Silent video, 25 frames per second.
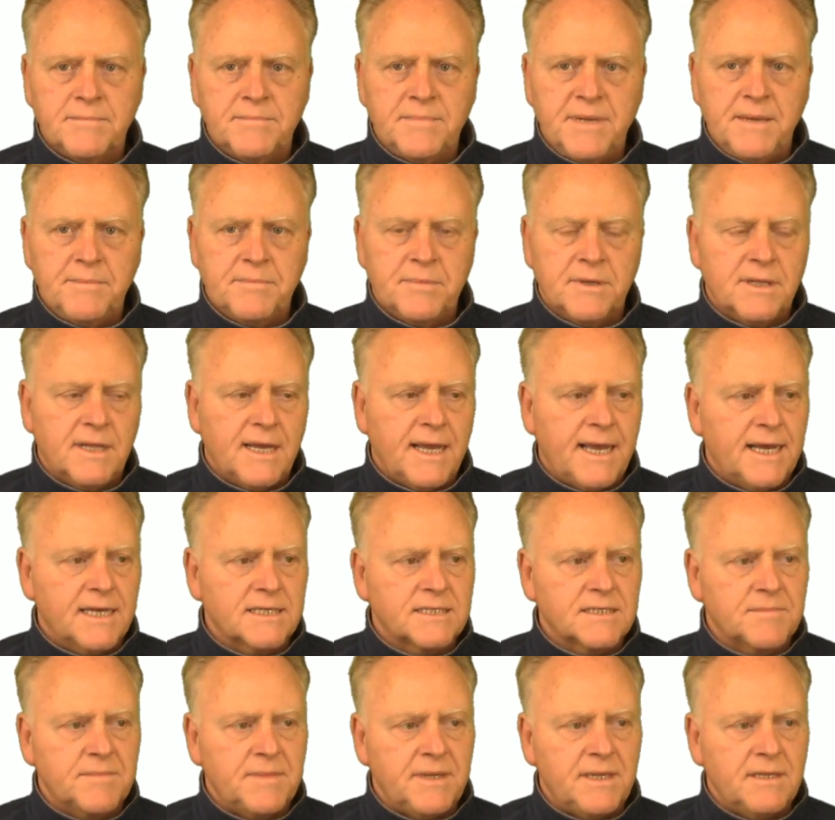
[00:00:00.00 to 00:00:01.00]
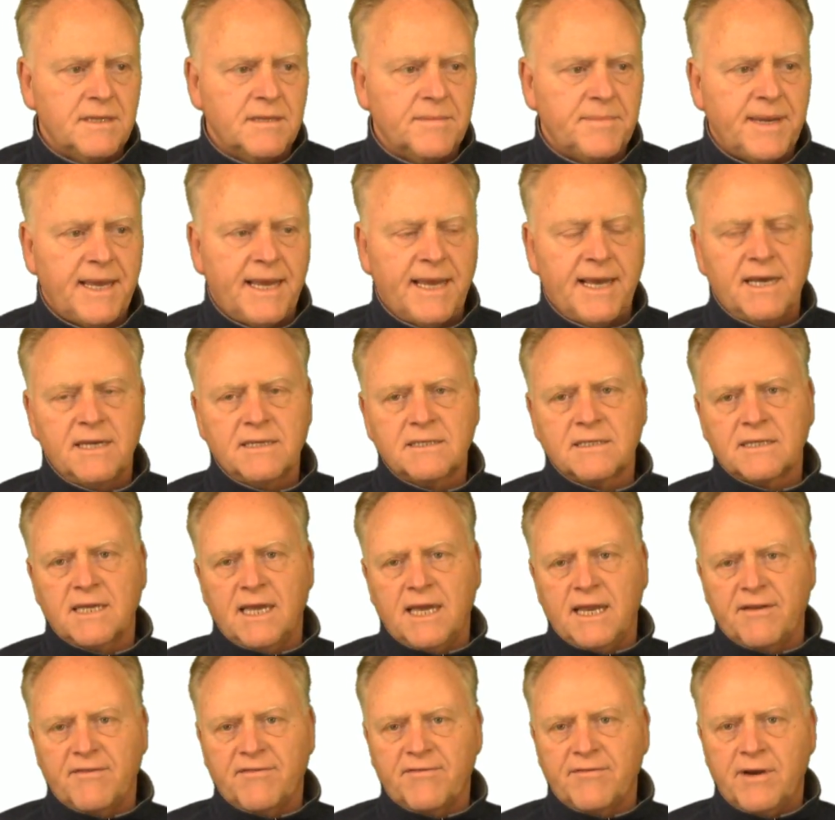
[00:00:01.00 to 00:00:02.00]
people asked me in the past, I
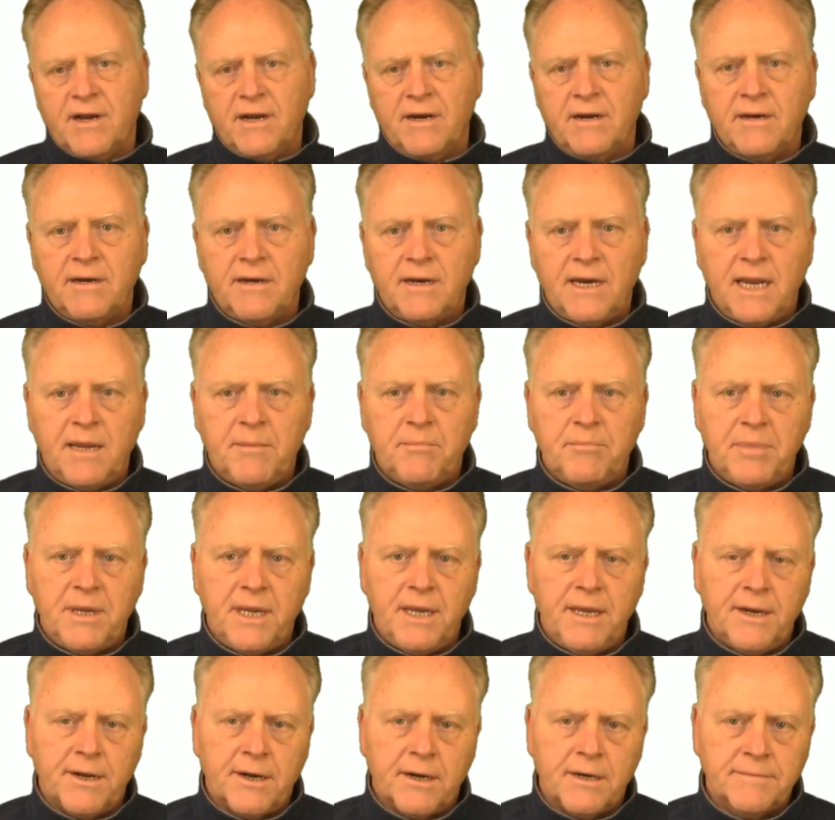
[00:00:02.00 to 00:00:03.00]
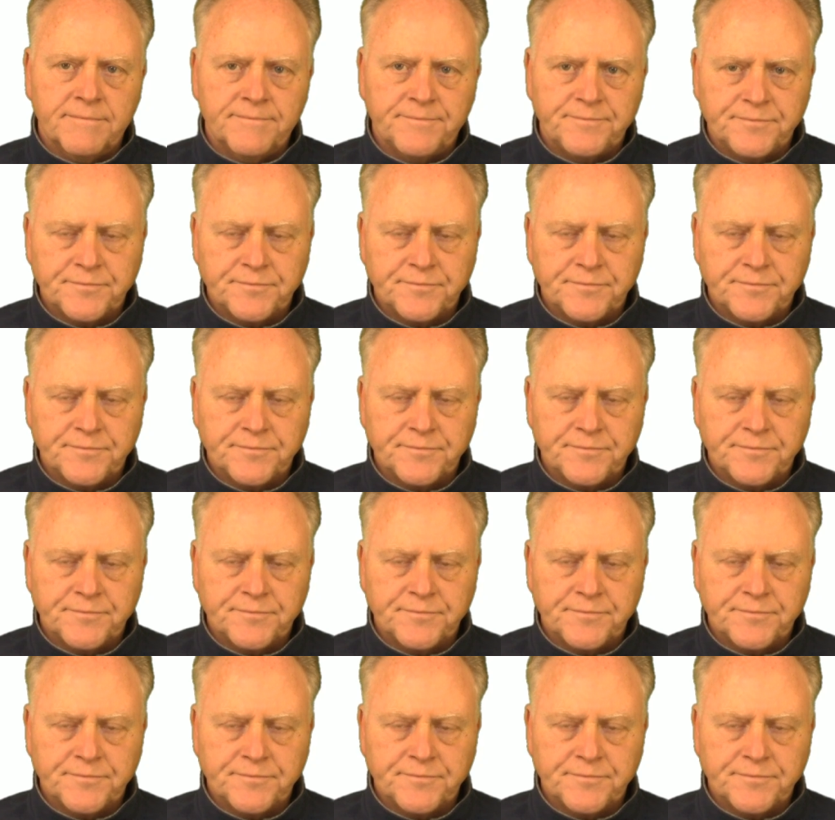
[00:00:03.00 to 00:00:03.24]
had a friend named Peter.